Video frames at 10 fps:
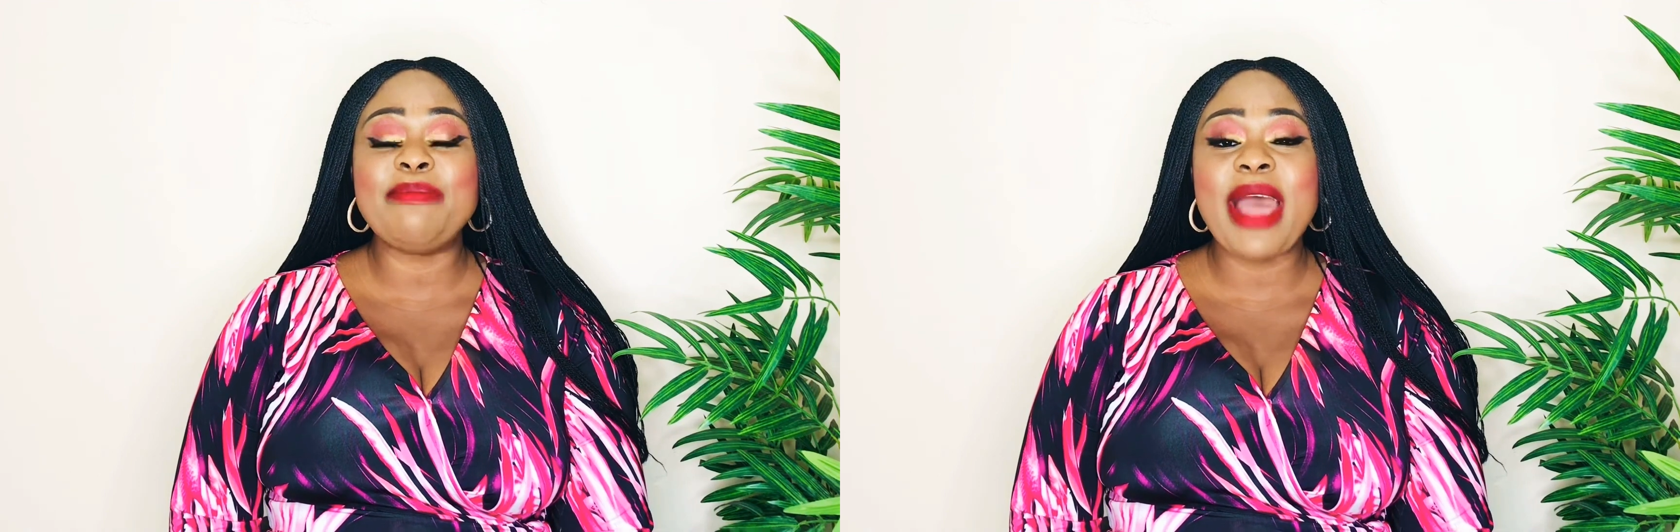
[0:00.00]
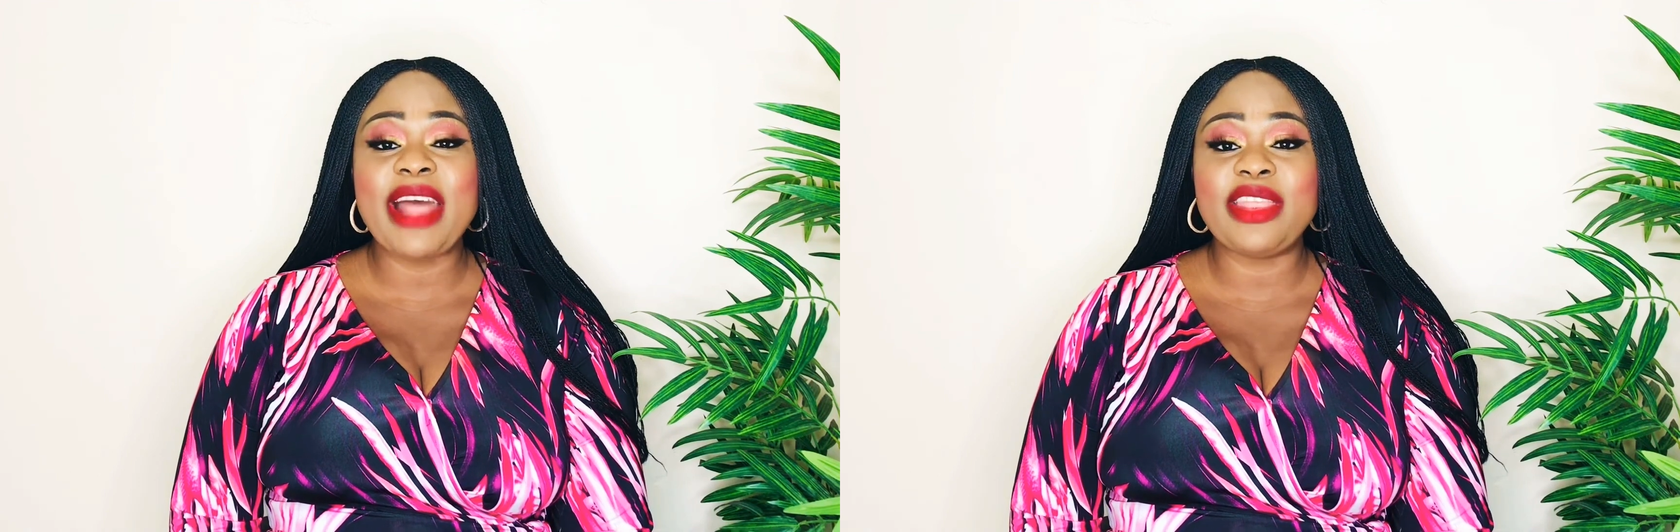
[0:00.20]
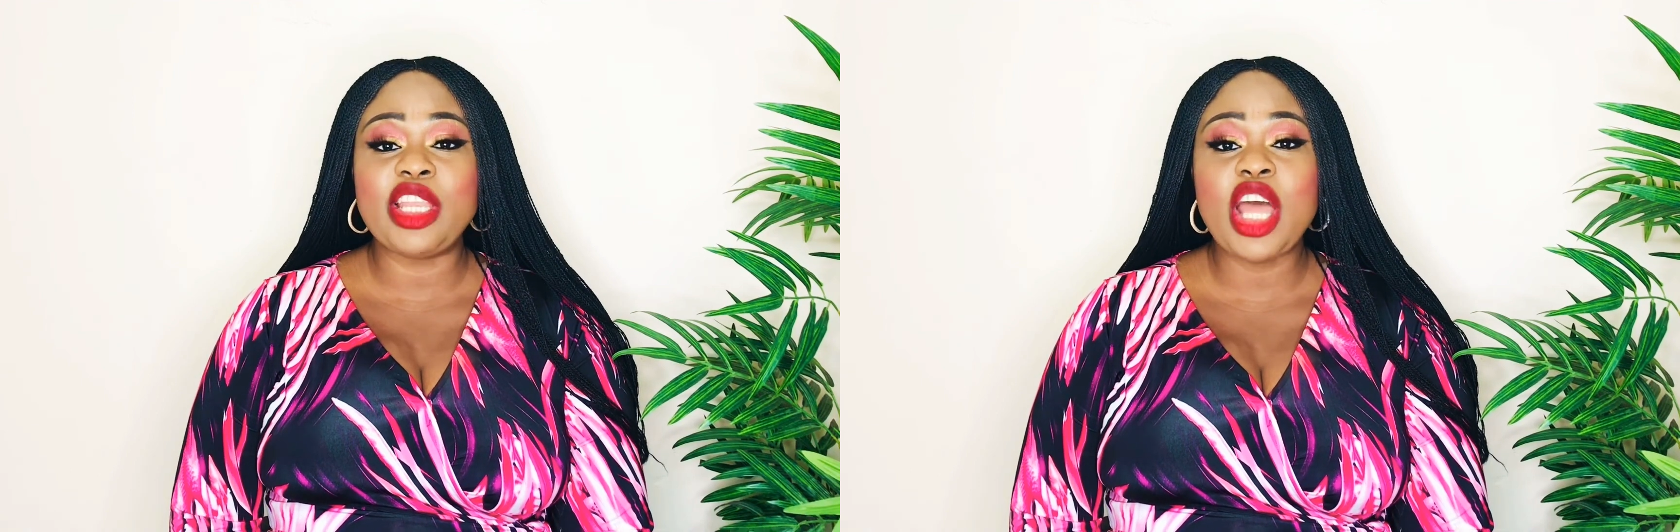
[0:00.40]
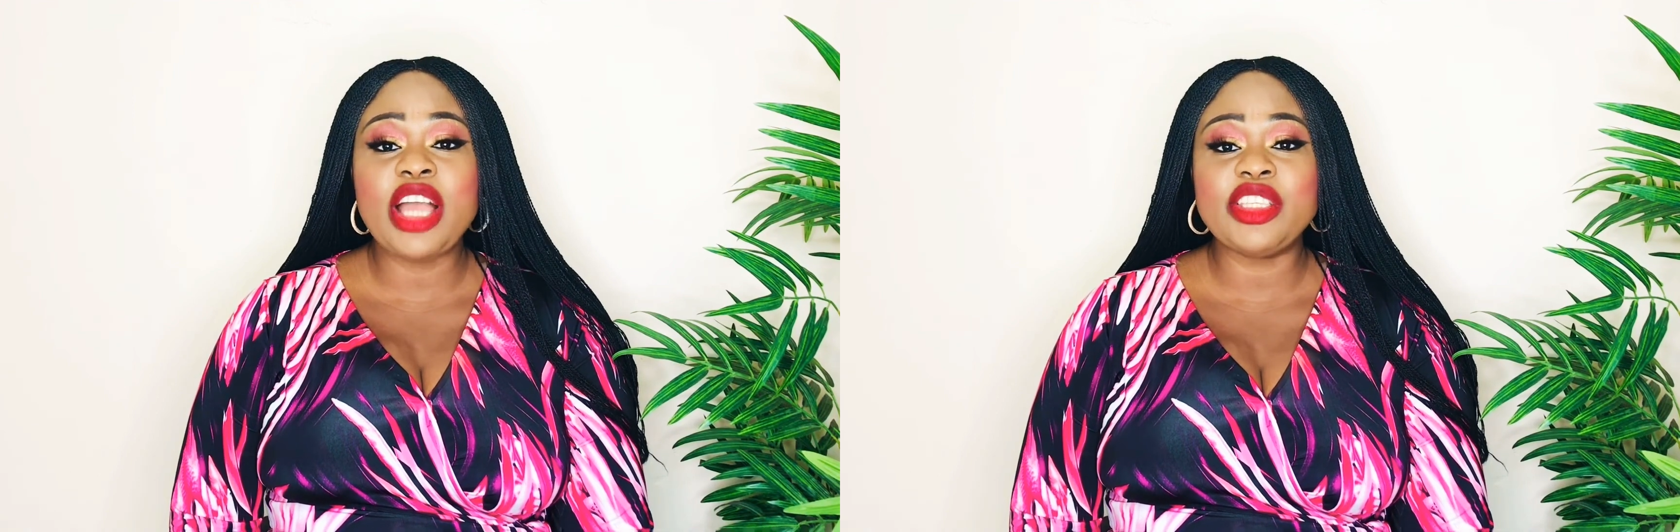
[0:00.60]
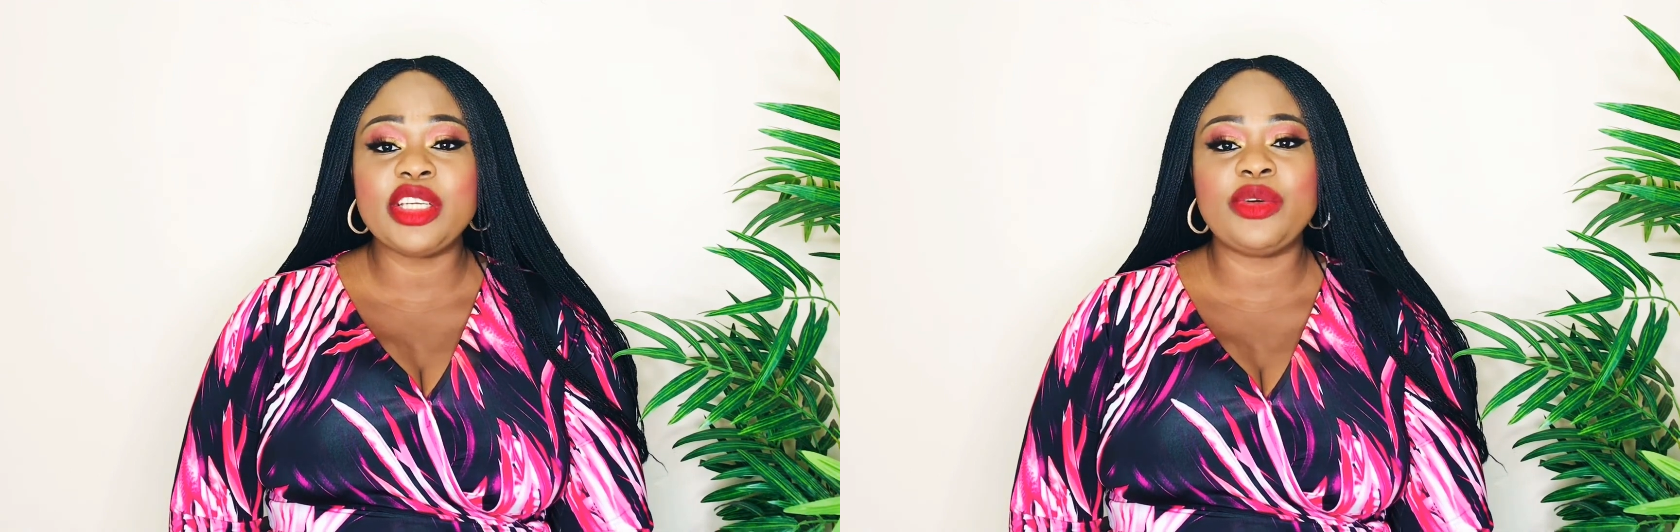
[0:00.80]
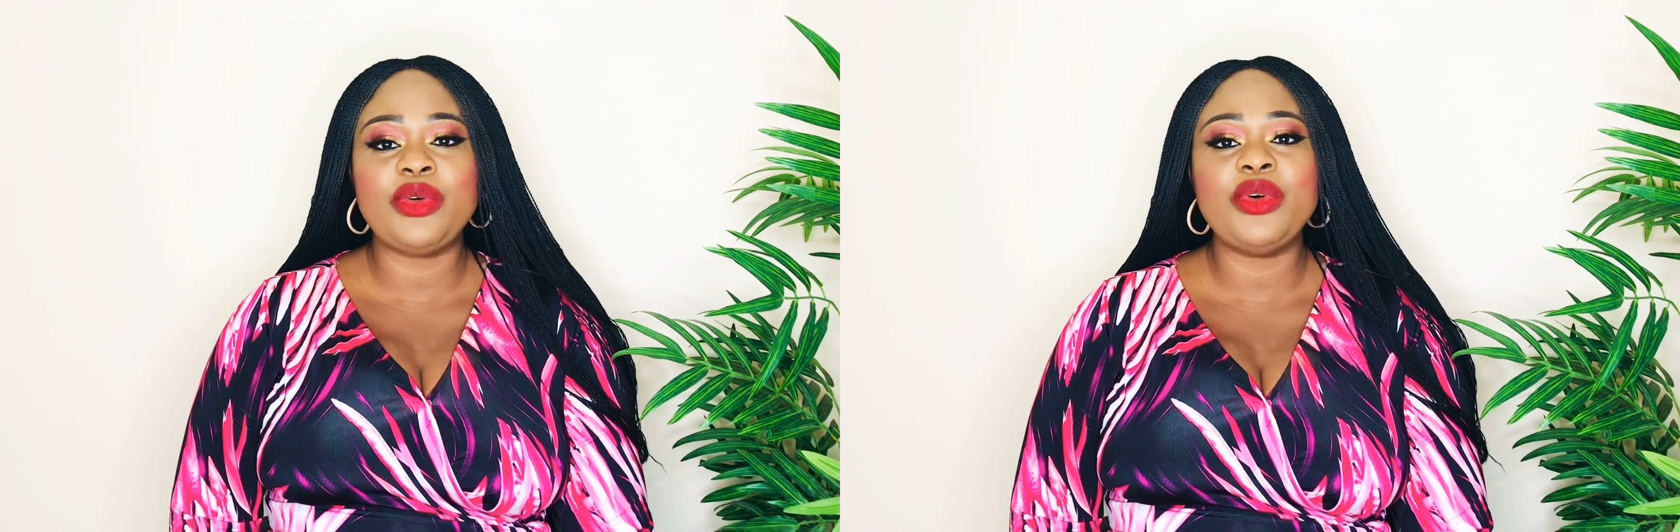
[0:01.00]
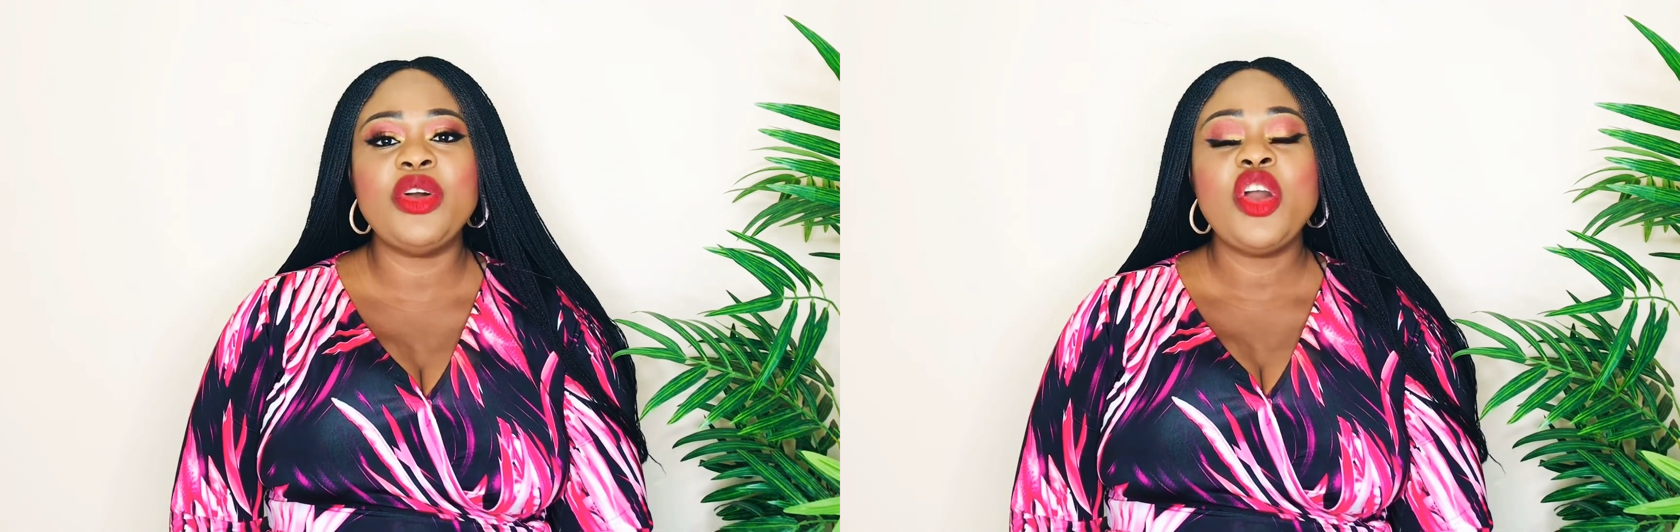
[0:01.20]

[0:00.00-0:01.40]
pathological